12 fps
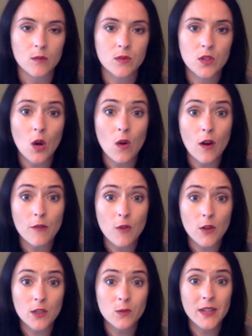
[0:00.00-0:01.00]
So, of
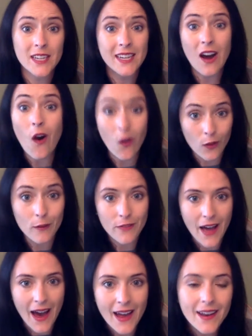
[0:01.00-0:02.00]
course, we did all of
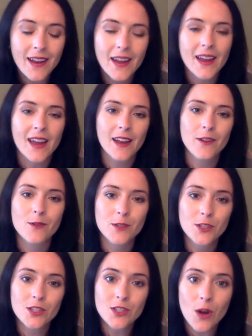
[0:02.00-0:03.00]
that, and it
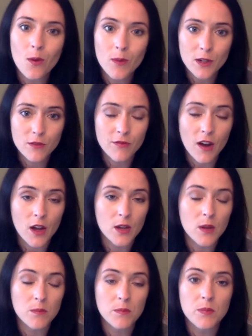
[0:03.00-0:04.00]
was so much
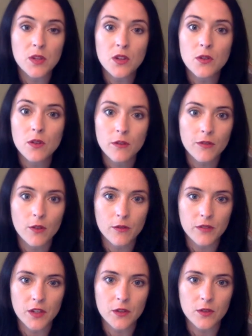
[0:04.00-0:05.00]
fun. Beautiful
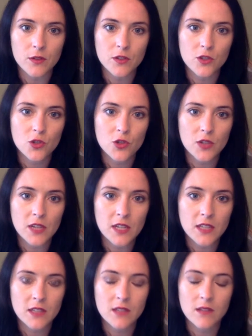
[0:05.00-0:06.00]
views,
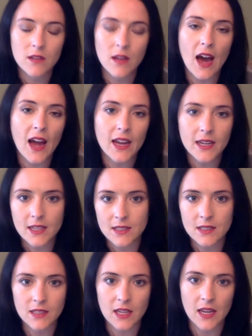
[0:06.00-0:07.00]
trees so the eye
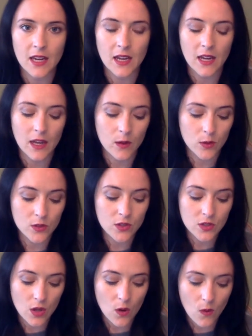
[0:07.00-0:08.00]
can see. It was
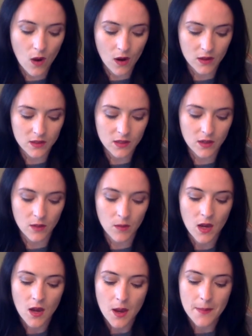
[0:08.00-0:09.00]
so
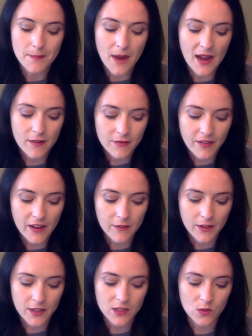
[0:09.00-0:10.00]
awesome. My
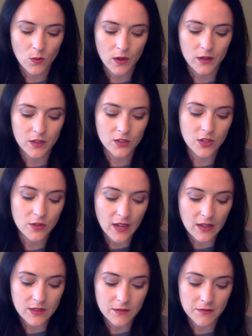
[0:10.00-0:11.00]
favorites were the
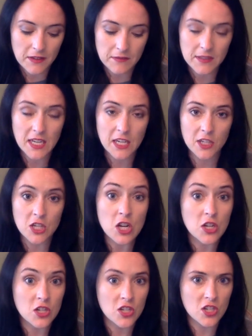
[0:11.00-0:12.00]
2015
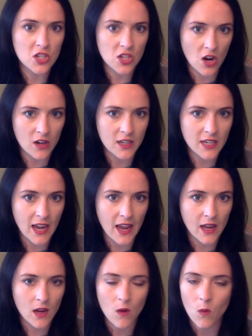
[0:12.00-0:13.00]

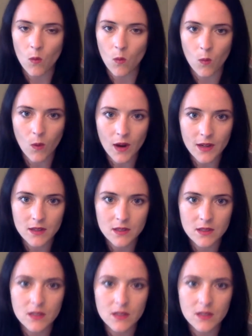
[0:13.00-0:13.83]
Chardonnay. What?